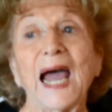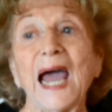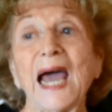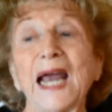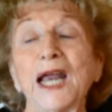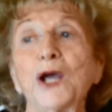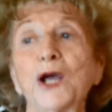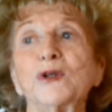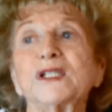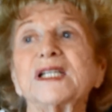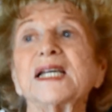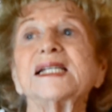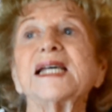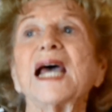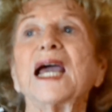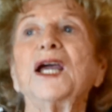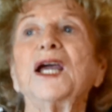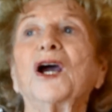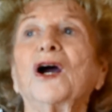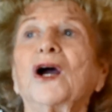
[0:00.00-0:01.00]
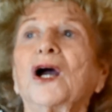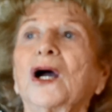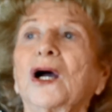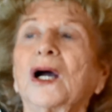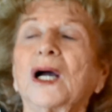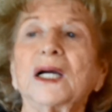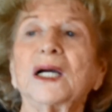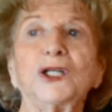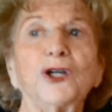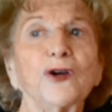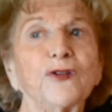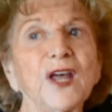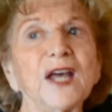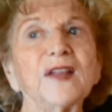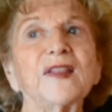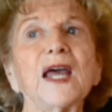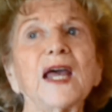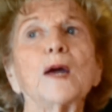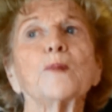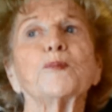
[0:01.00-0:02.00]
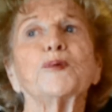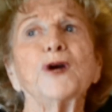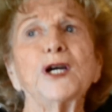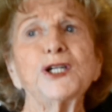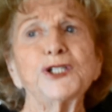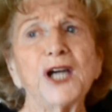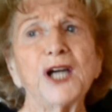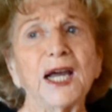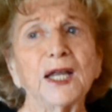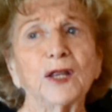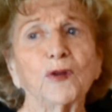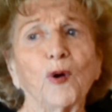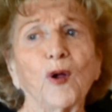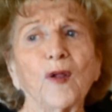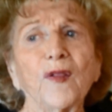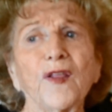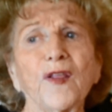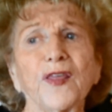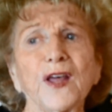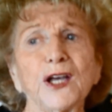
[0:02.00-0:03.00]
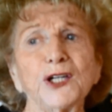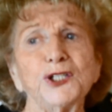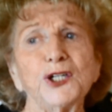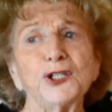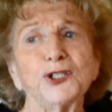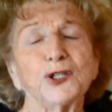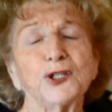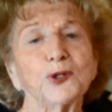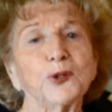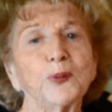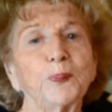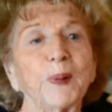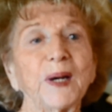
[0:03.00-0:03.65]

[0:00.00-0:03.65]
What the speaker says: And he used to say, you think they appreciate all the things you do?